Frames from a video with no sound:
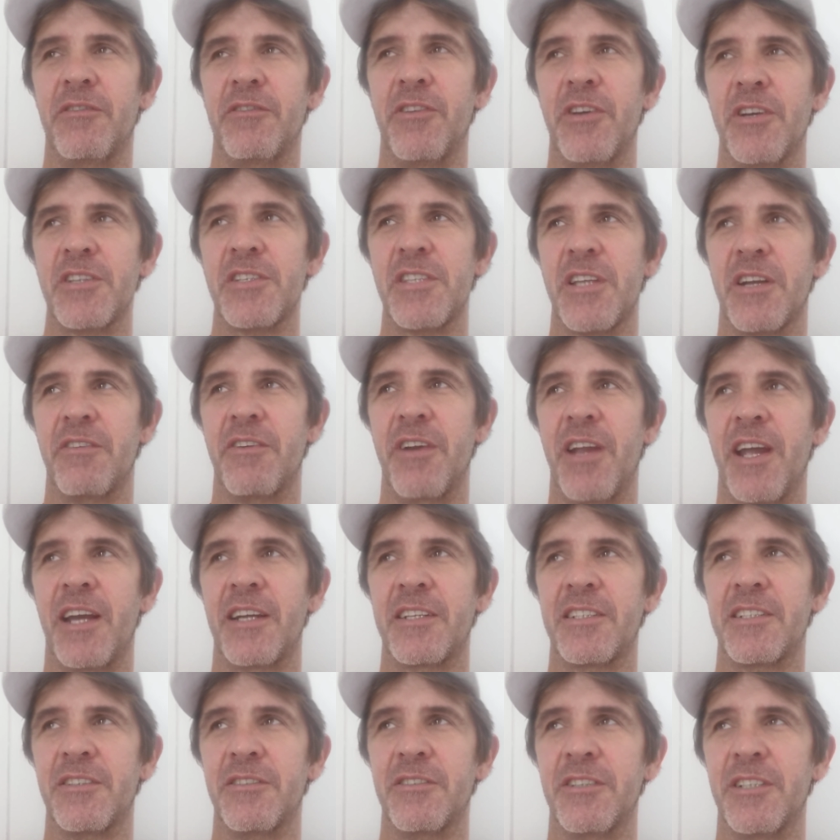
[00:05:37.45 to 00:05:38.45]
first they
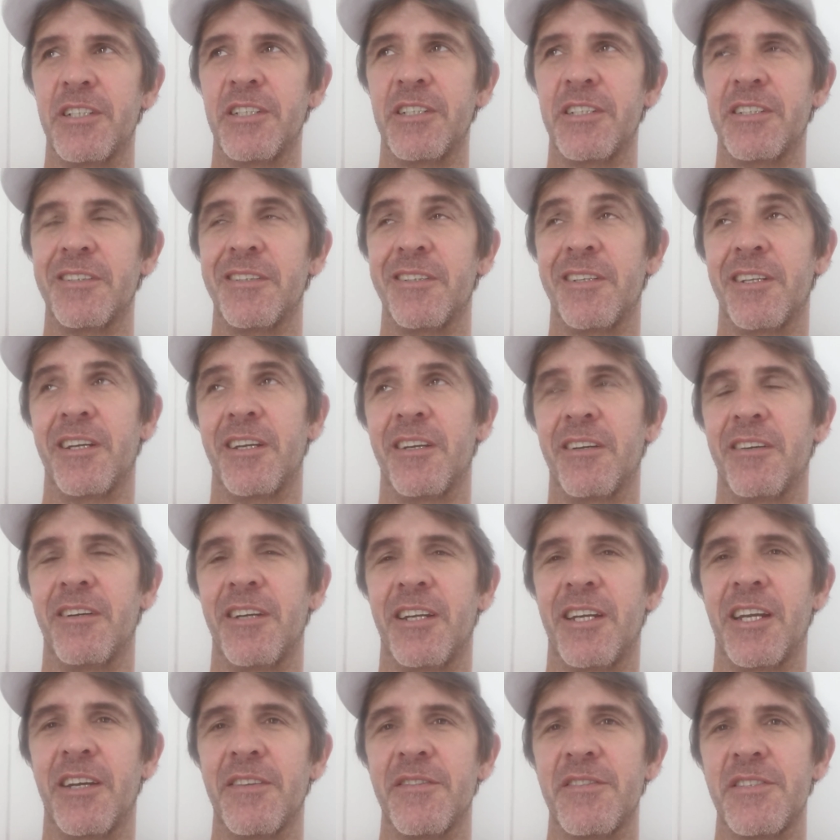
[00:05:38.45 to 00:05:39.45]
react to it and they go,
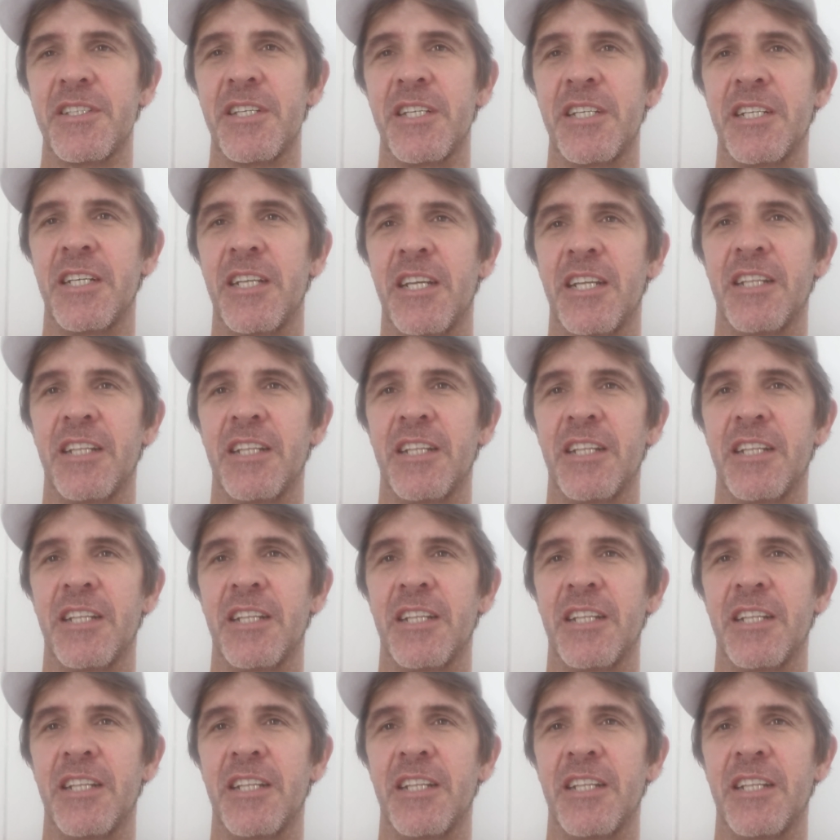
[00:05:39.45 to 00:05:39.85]
okay, I've seen it,